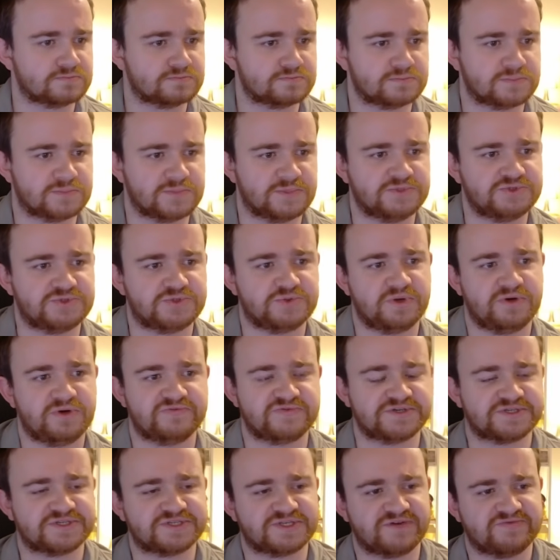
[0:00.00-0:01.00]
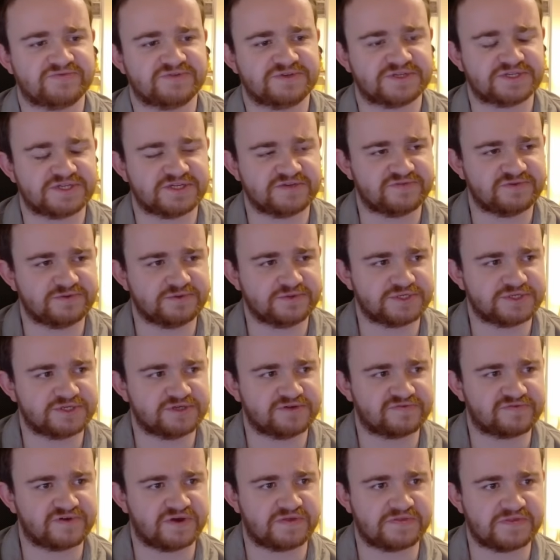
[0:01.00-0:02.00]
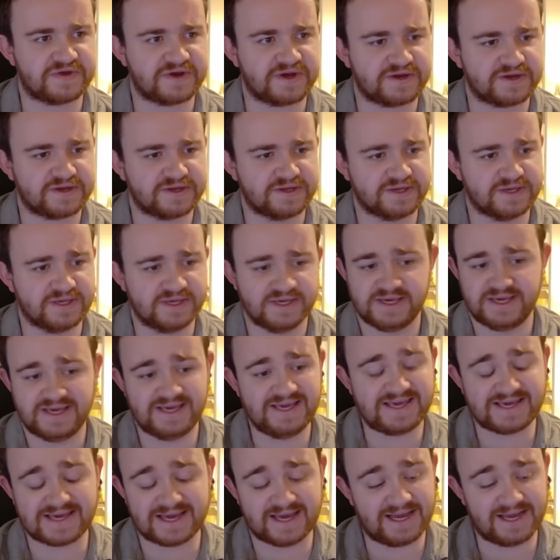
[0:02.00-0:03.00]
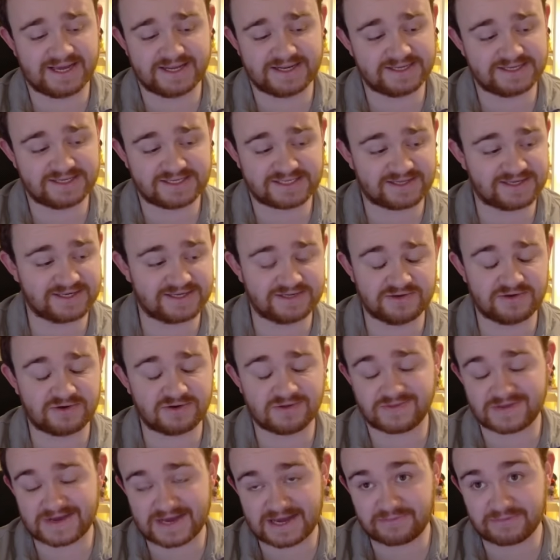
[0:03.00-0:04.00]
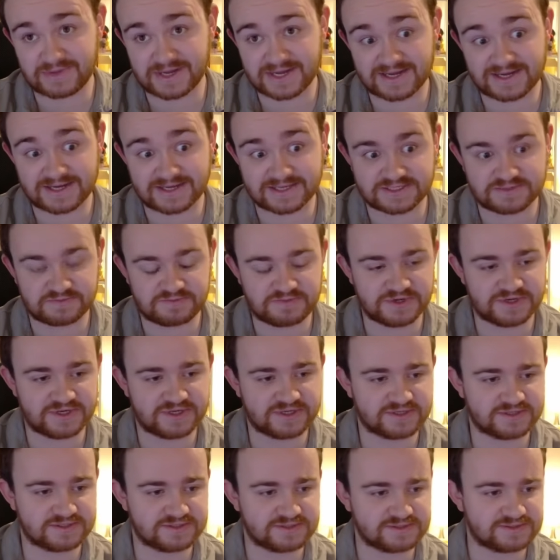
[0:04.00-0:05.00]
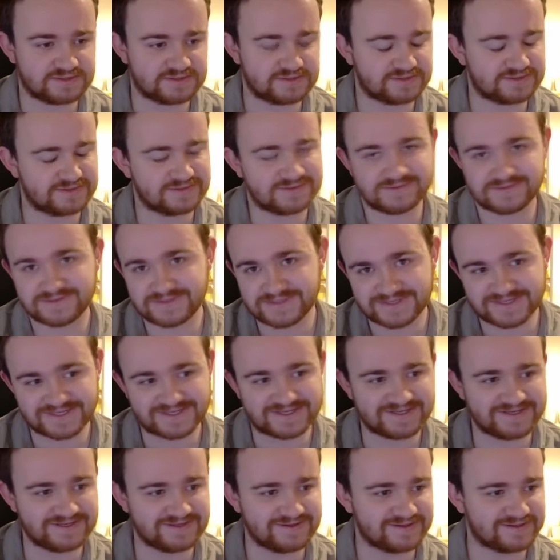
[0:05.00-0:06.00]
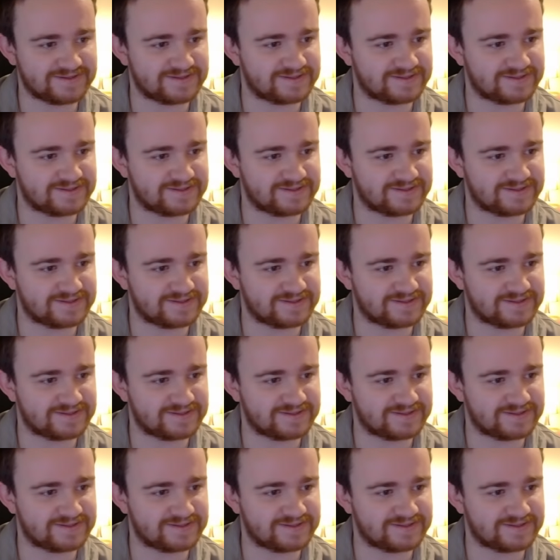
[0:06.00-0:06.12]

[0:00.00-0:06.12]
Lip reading: You're 12-7. See if he wants to defend that. He can. It's like not that bad, but you know,